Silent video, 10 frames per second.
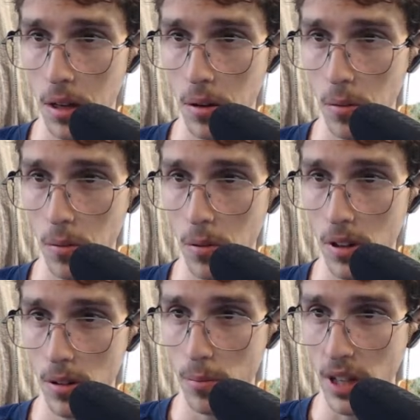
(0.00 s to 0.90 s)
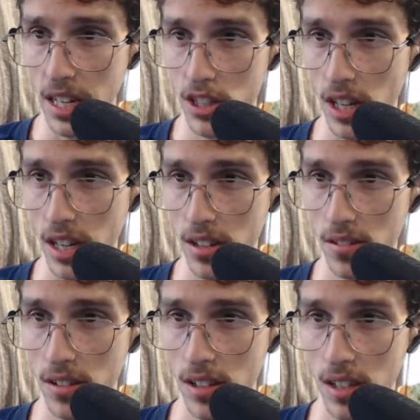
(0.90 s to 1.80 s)
What? Black shadow?
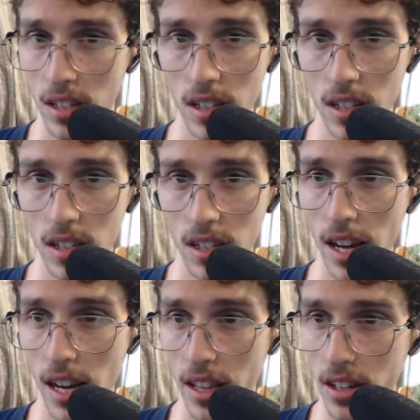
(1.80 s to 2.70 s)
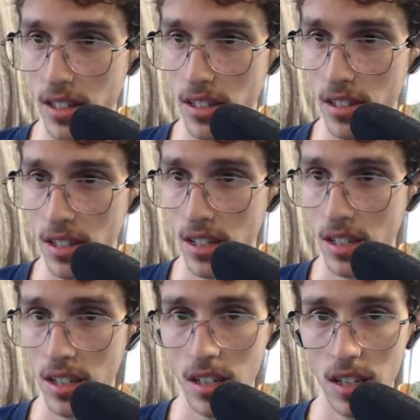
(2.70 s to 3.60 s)
Yeah, there it is.
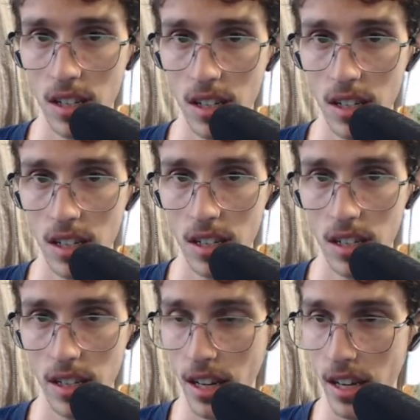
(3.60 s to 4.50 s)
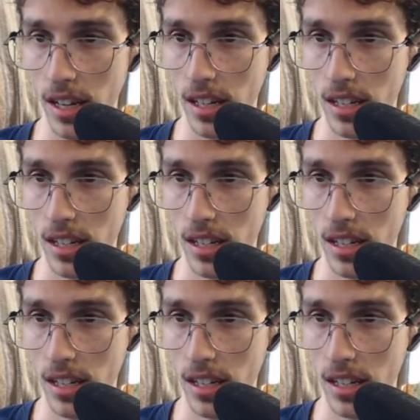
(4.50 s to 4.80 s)
Okay.